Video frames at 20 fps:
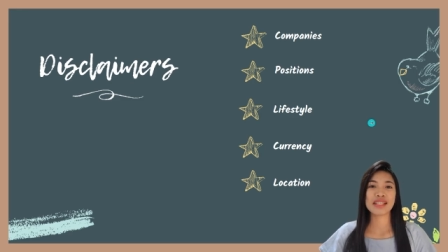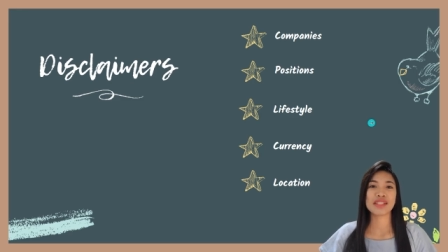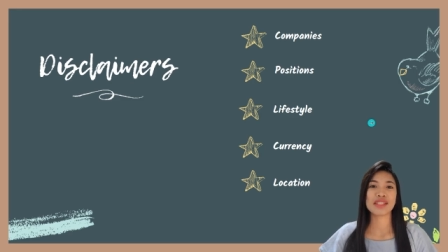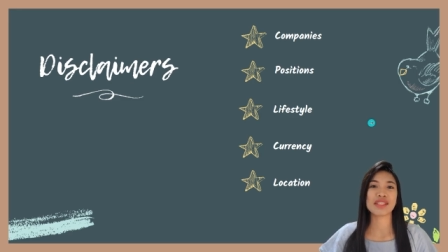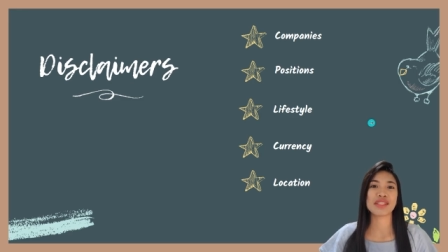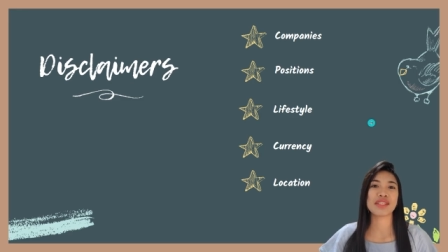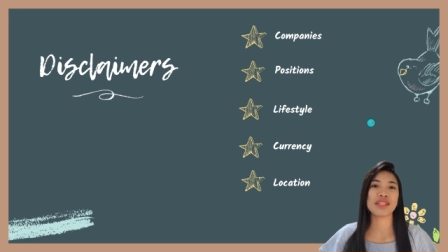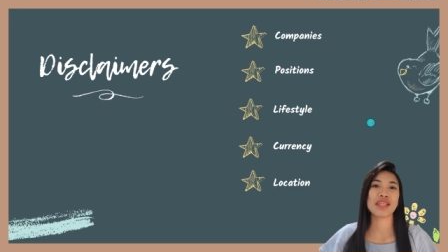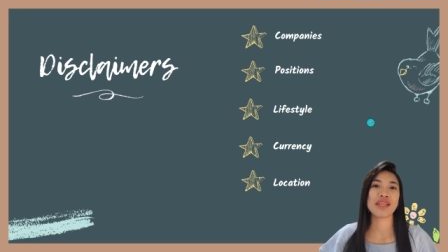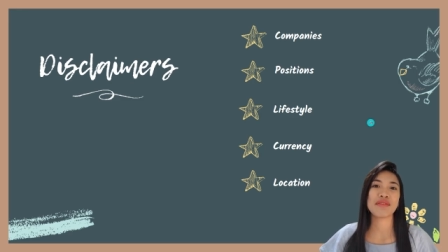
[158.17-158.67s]

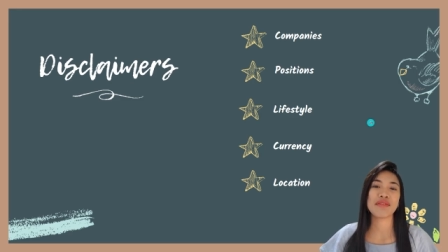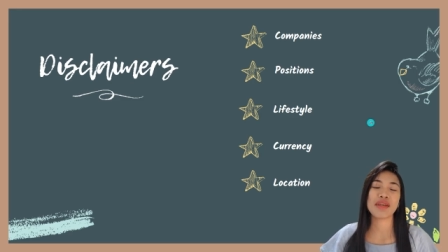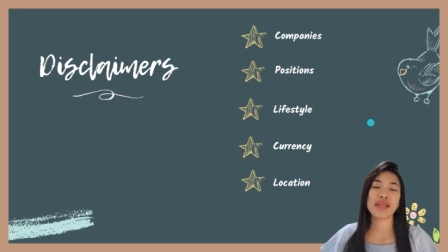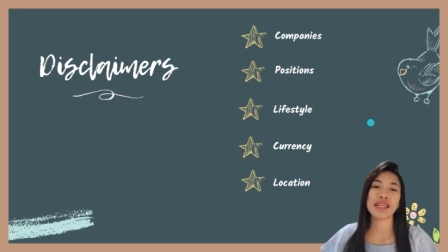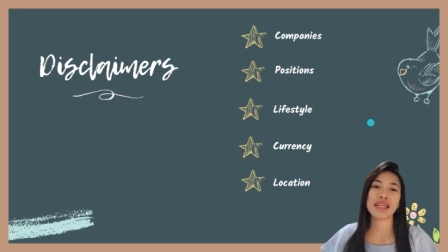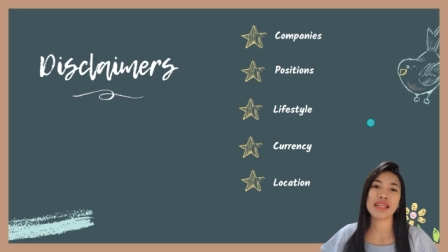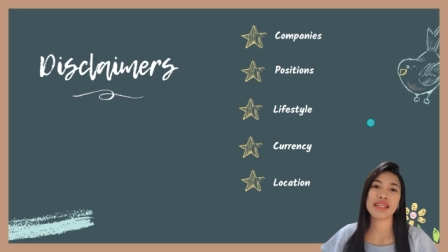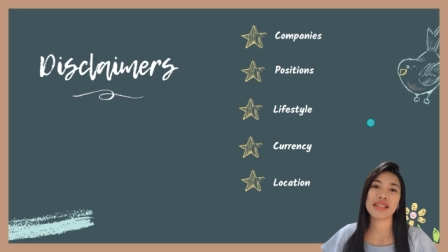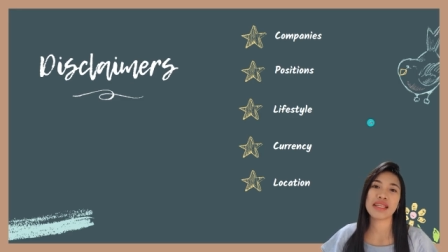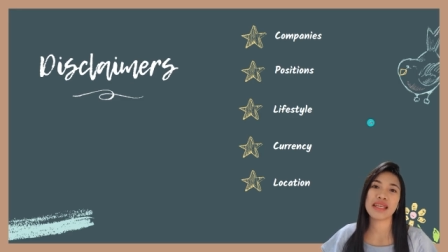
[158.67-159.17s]
just to give you
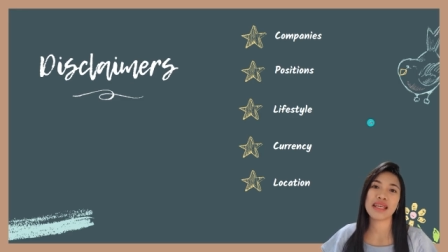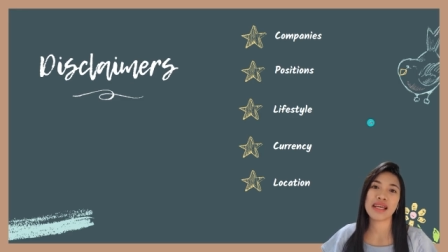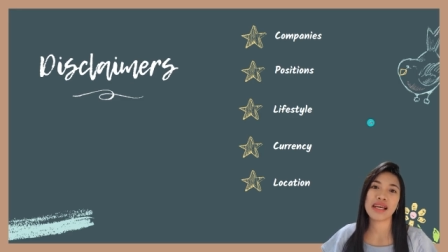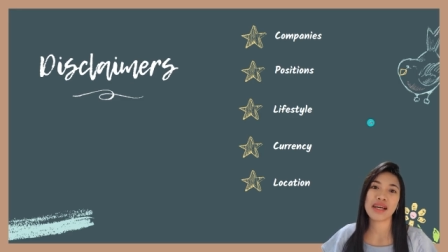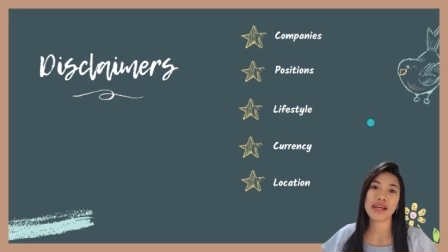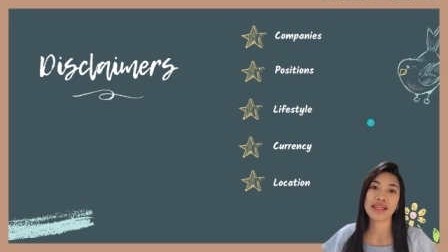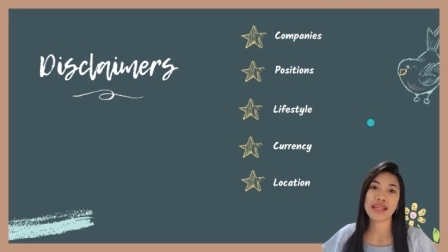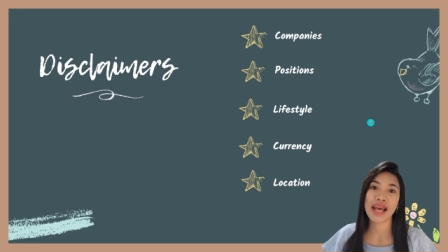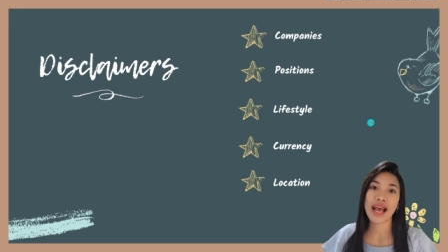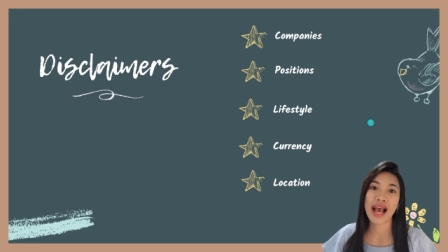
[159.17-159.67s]
an idea
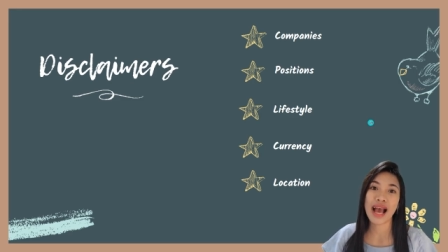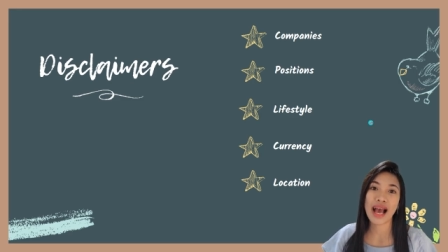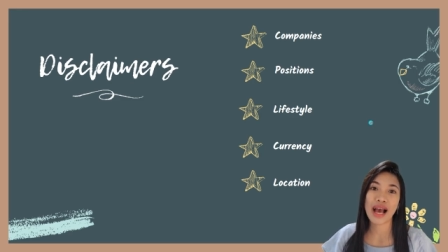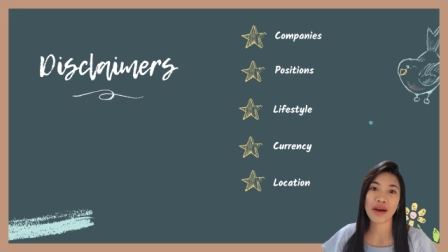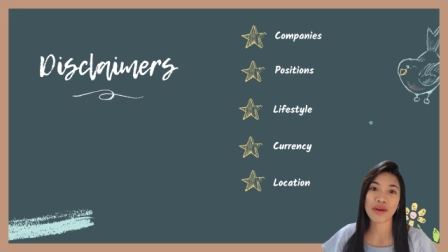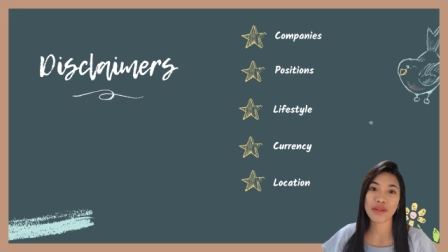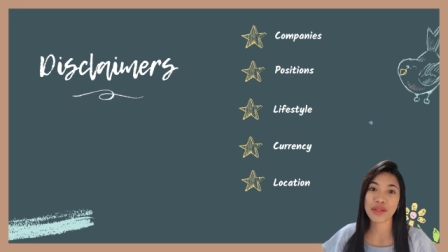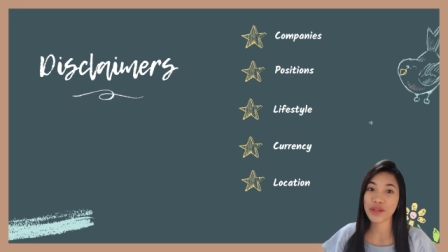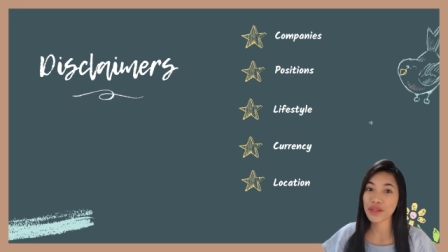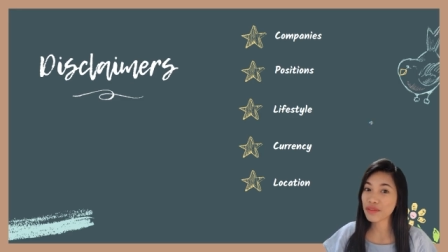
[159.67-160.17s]
on
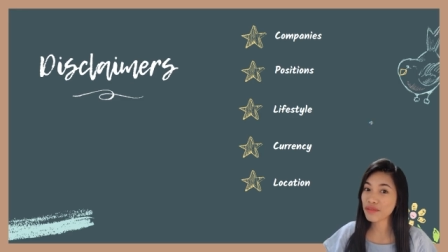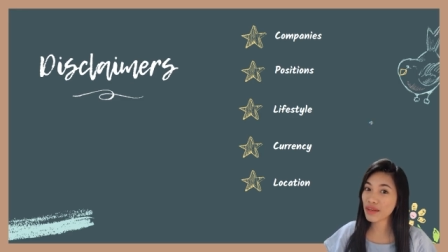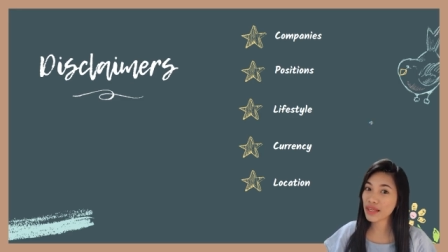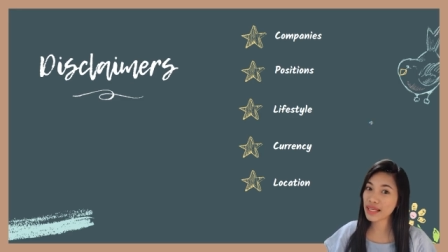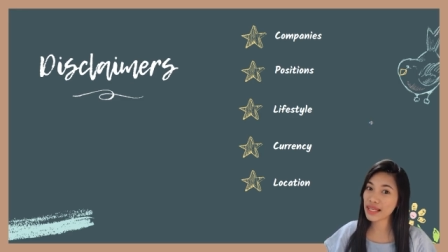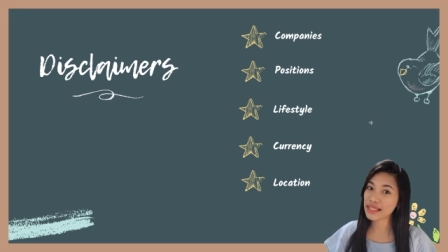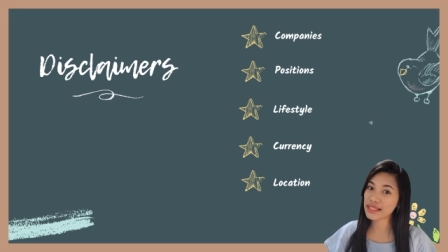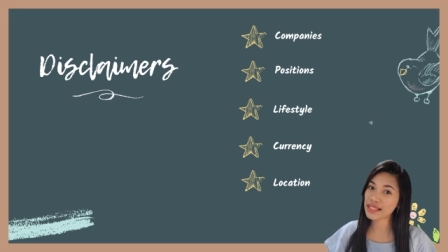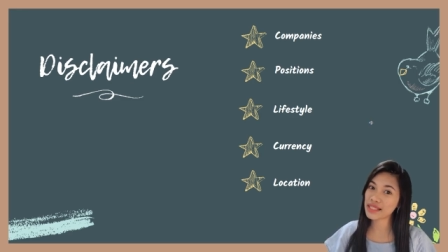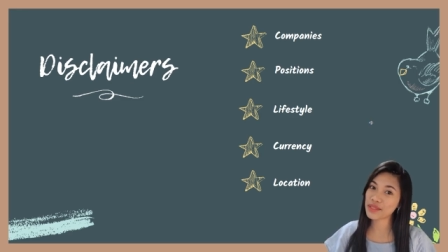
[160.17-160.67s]
how your
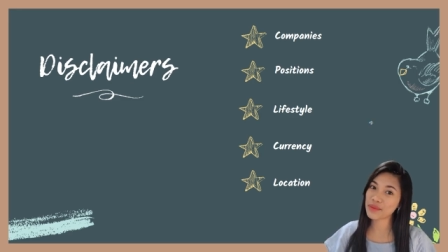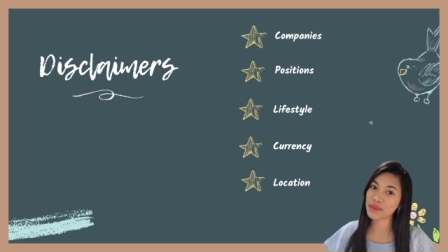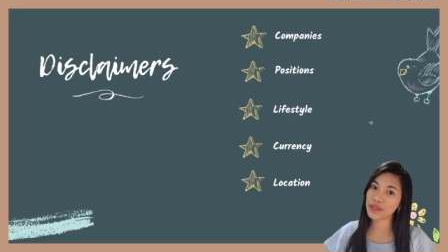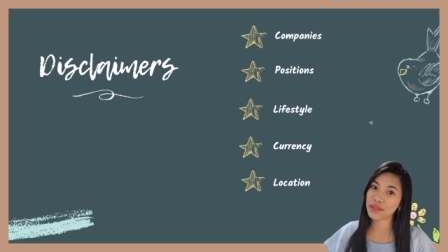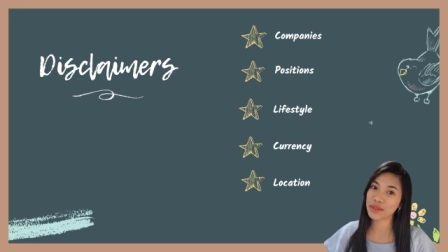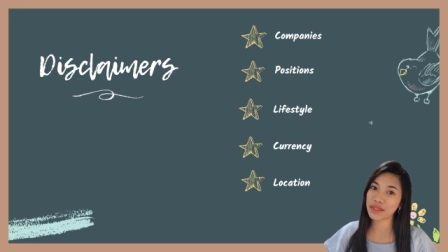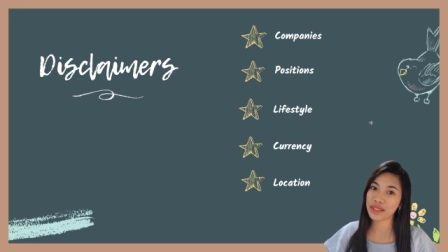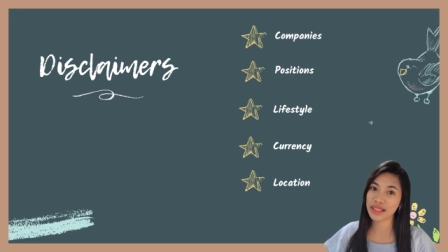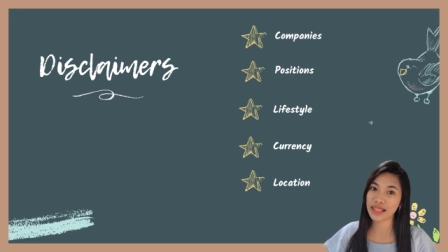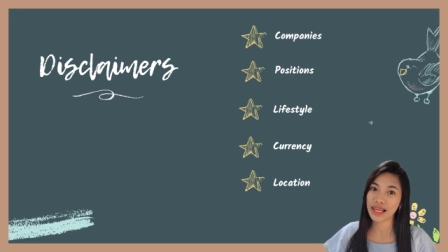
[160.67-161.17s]
finances will
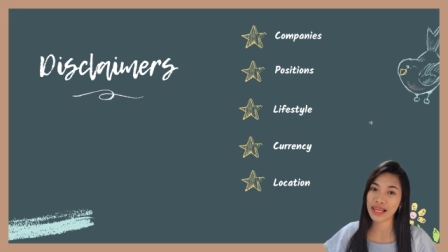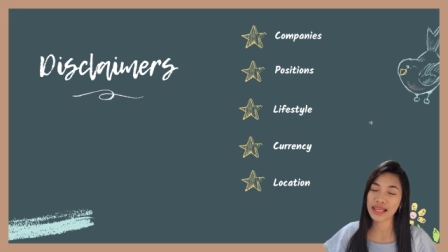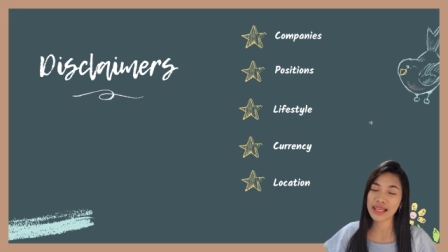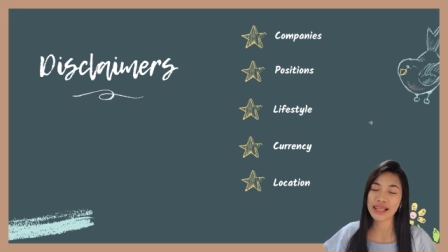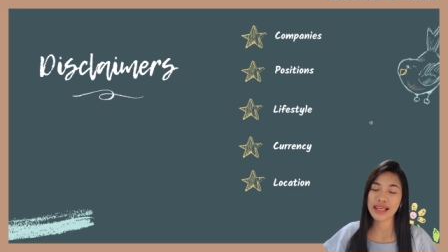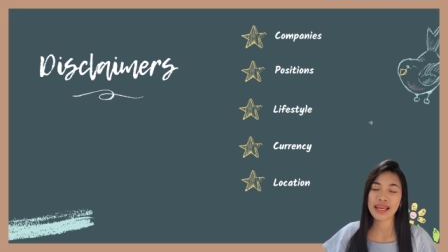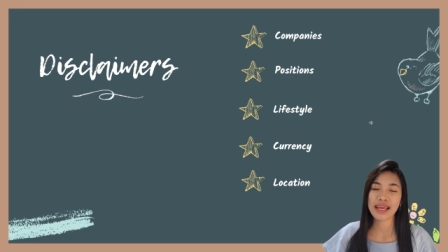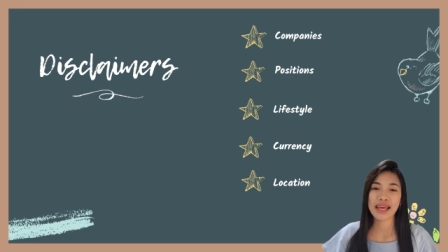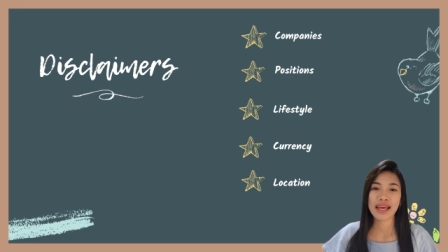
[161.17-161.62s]
look like